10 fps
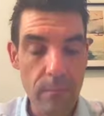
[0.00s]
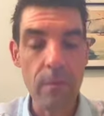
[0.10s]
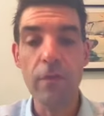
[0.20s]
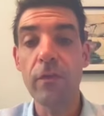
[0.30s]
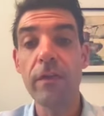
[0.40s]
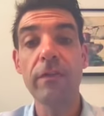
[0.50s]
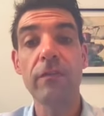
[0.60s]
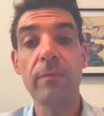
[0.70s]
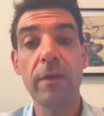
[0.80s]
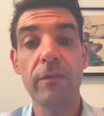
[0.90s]
So I think
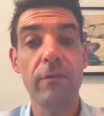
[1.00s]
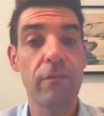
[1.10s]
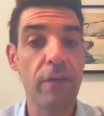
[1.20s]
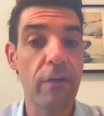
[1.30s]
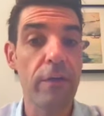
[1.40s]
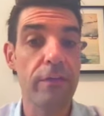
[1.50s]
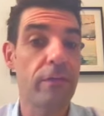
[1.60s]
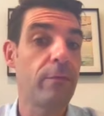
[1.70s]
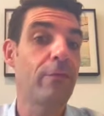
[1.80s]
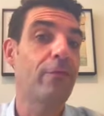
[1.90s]
this makes it very
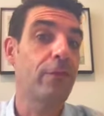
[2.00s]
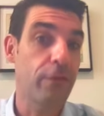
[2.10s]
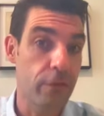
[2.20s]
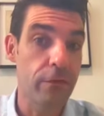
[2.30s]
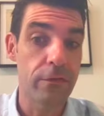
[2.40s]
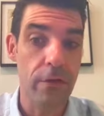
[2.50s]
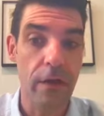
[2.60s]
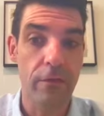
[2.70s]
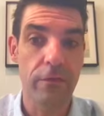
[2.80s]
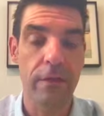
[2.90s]
accessible for the students to
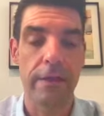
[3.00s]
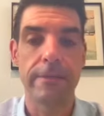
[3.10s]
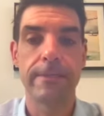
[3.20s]
understand.